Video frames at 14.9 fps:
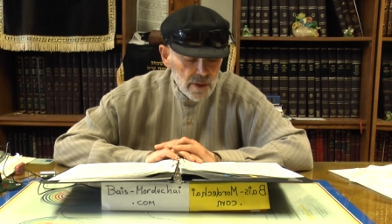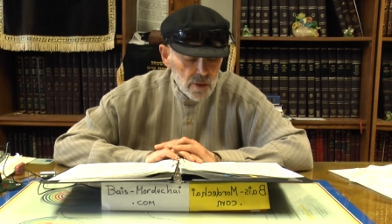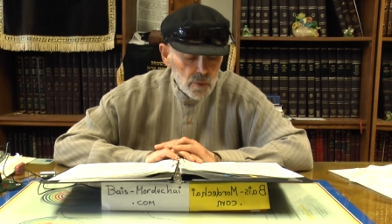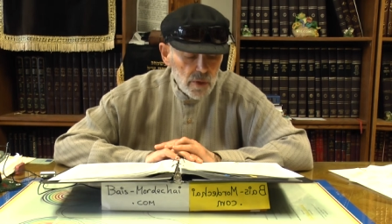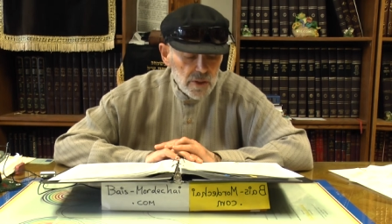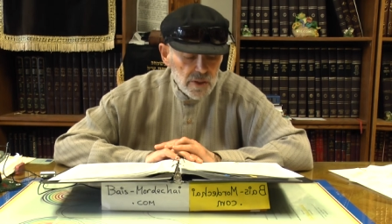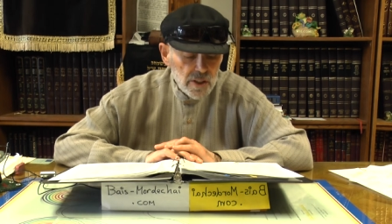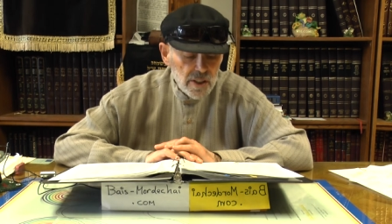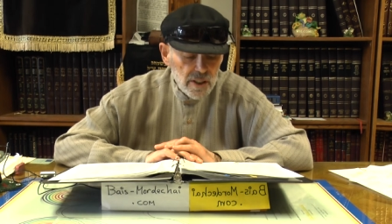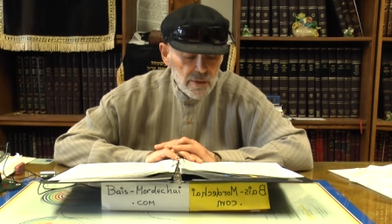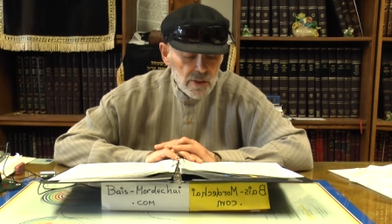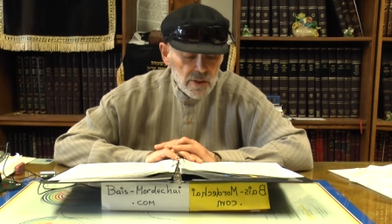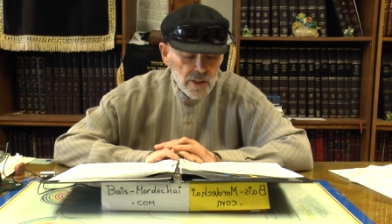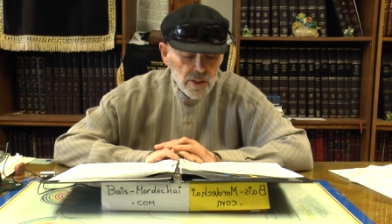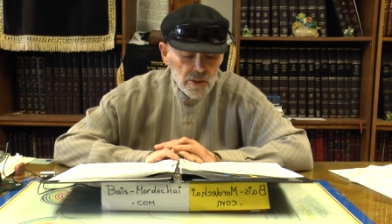The reason
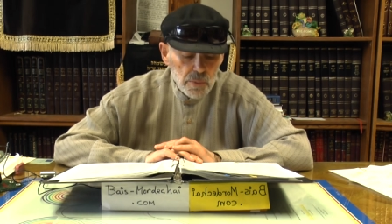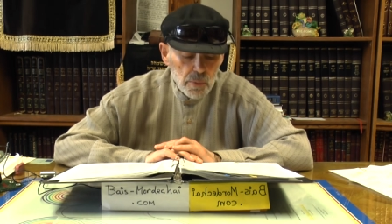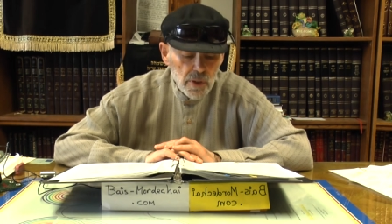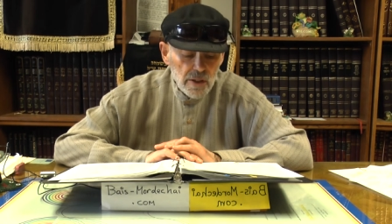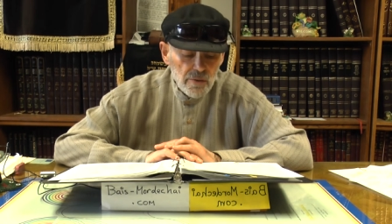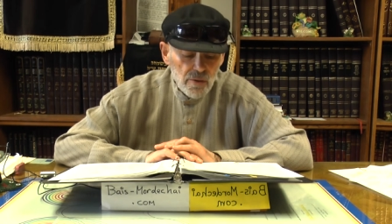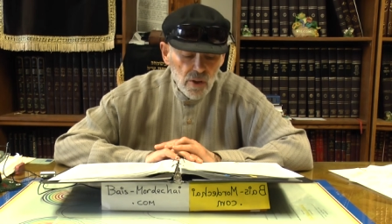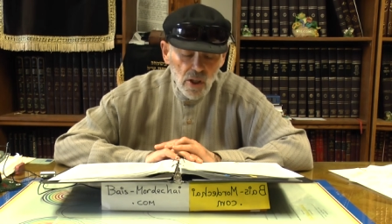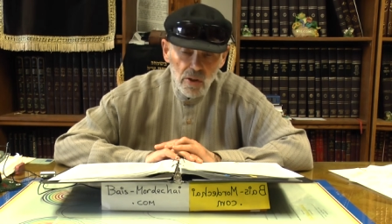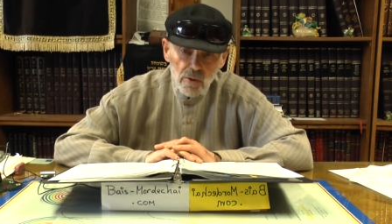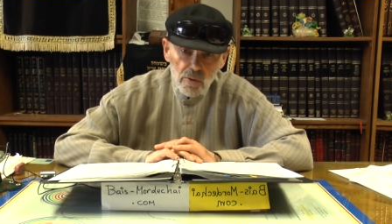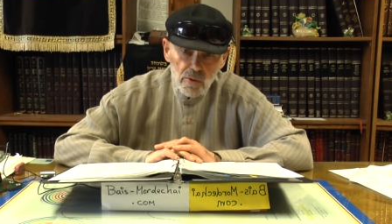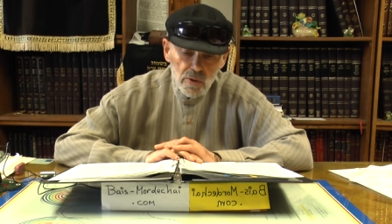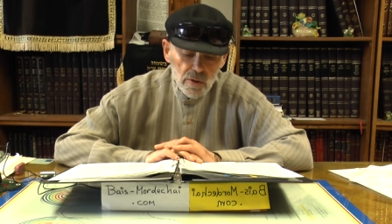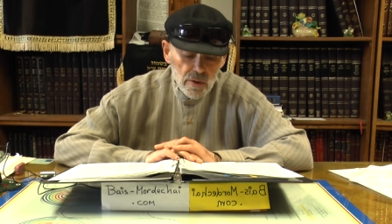given is that a spring
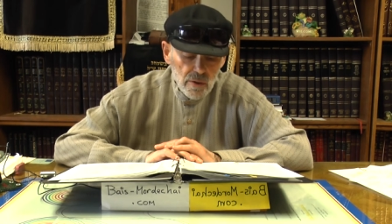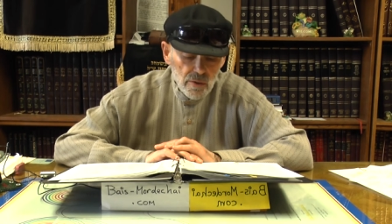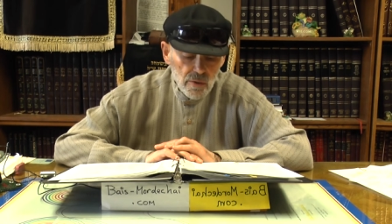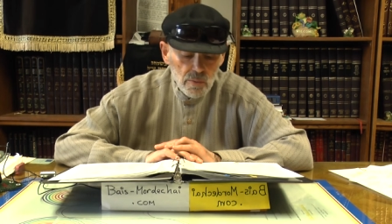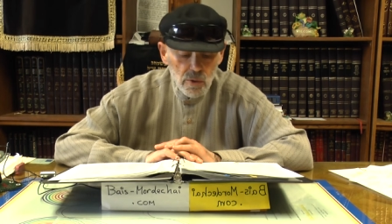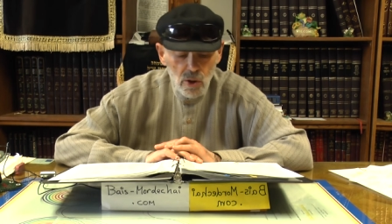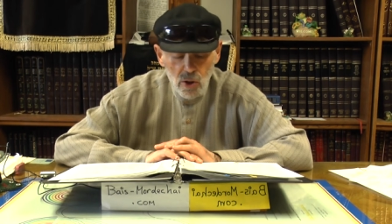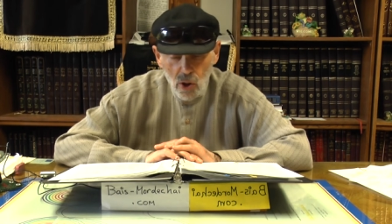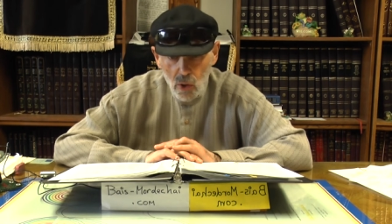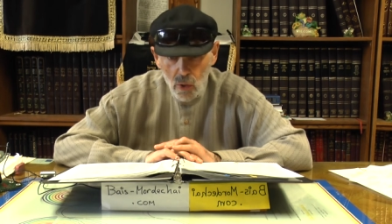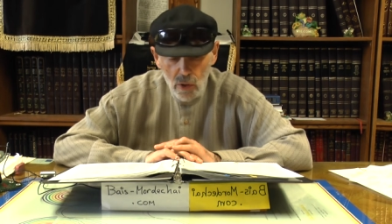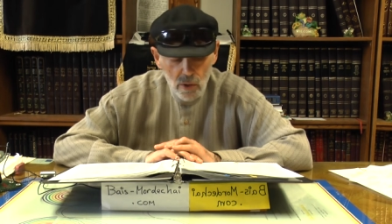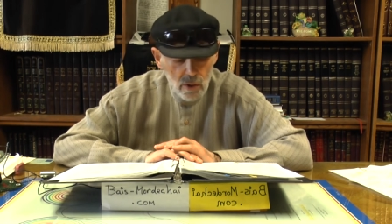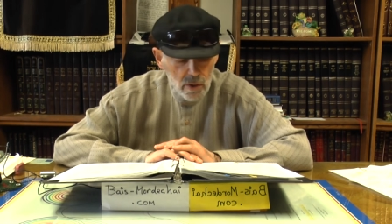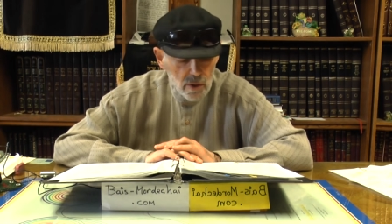flows from the
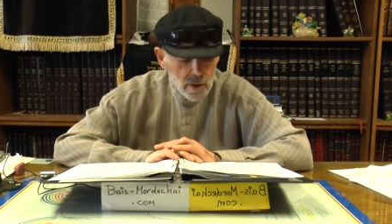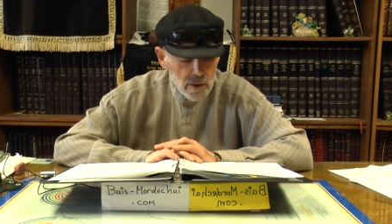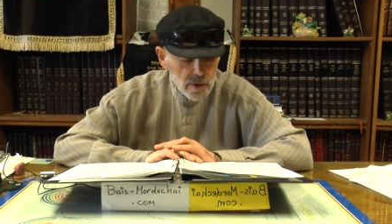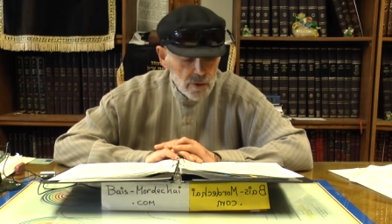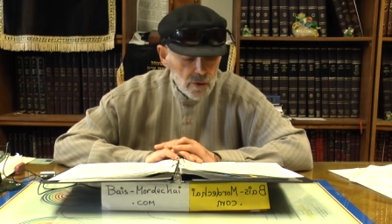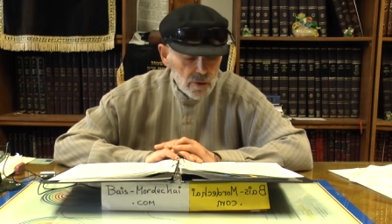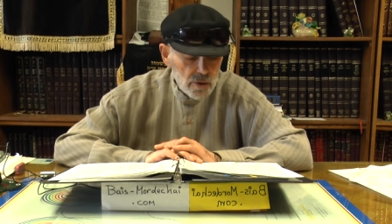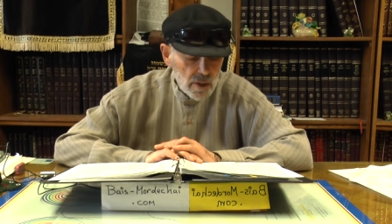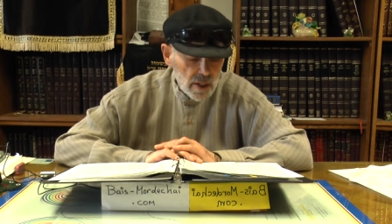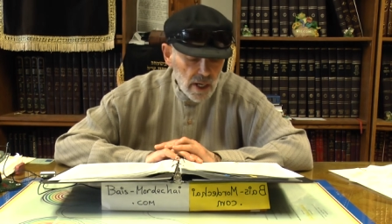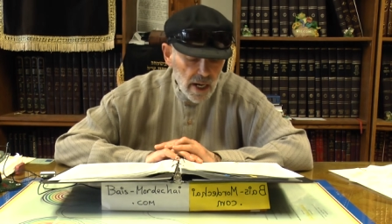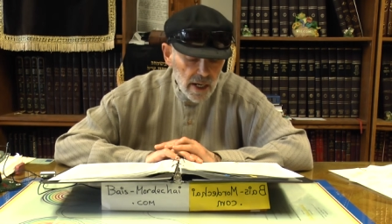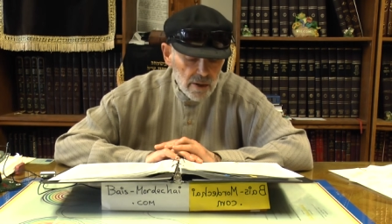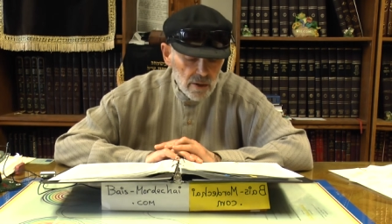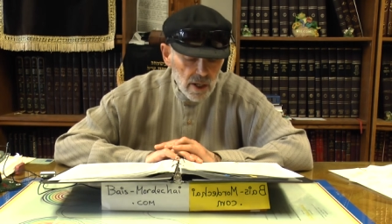lower to the
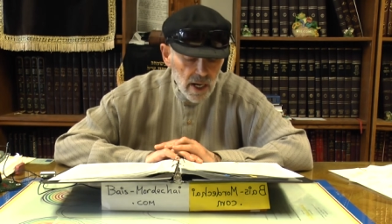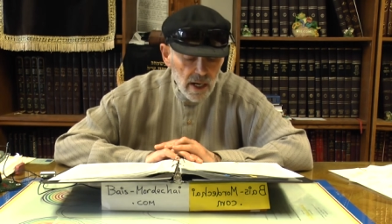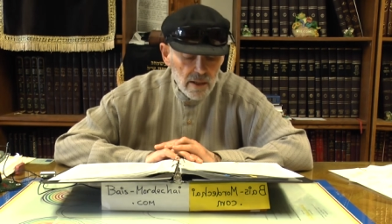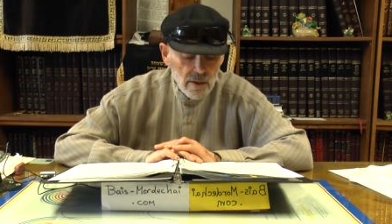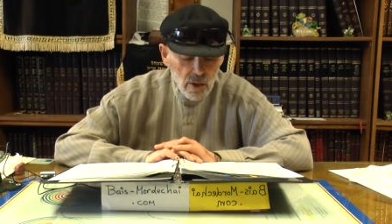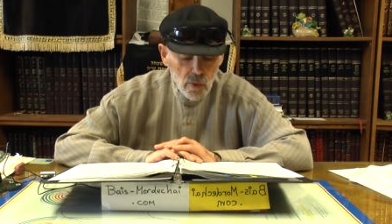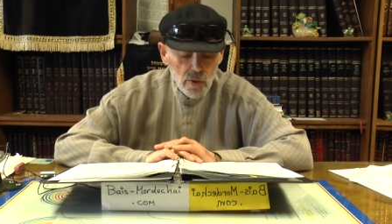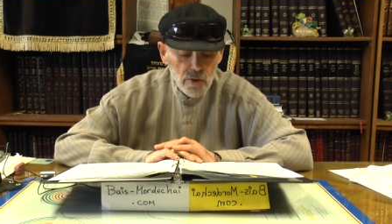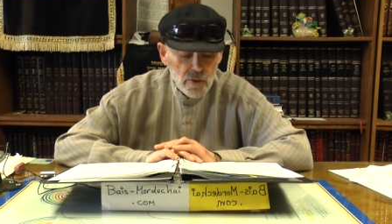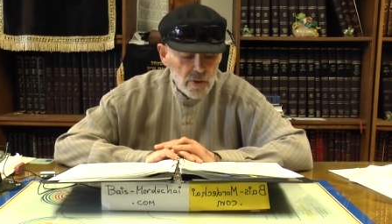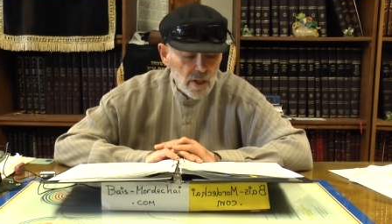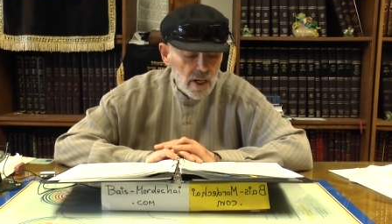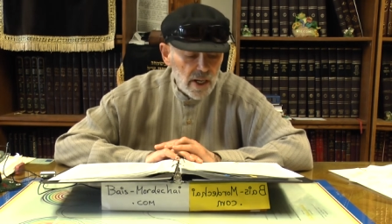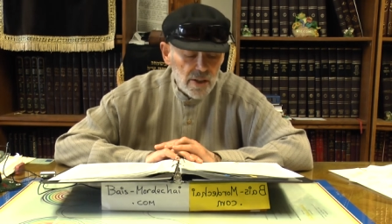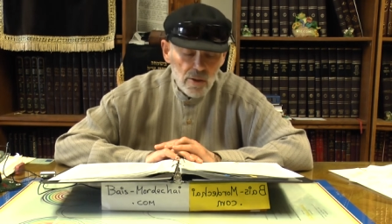higher, lower to
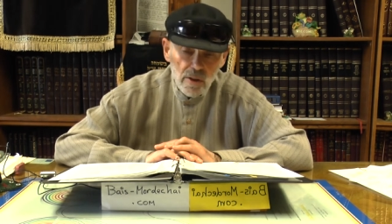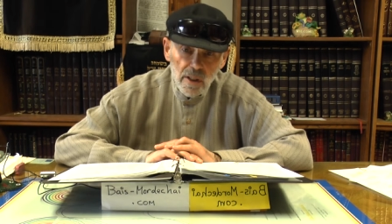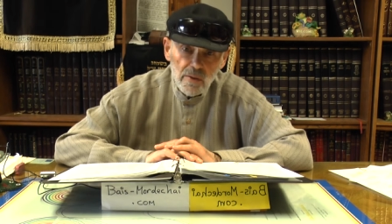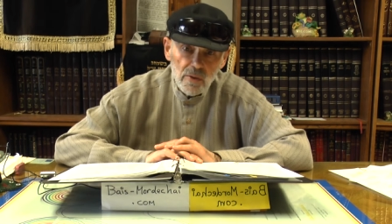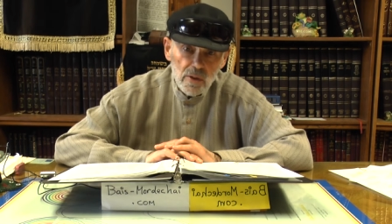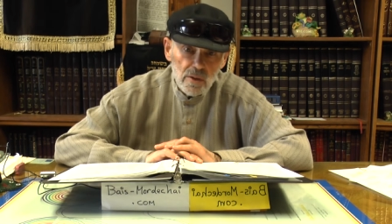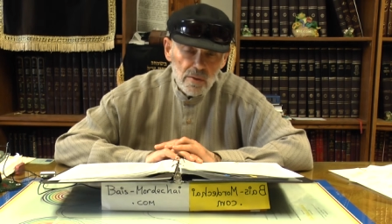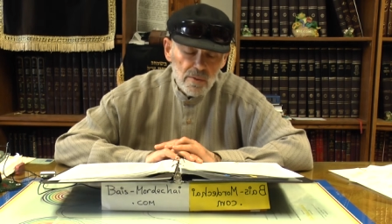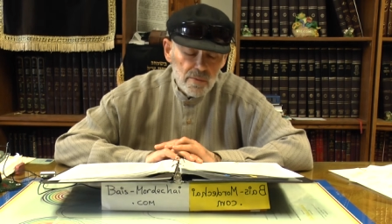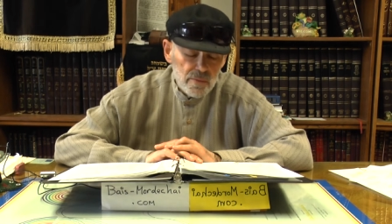the higher level,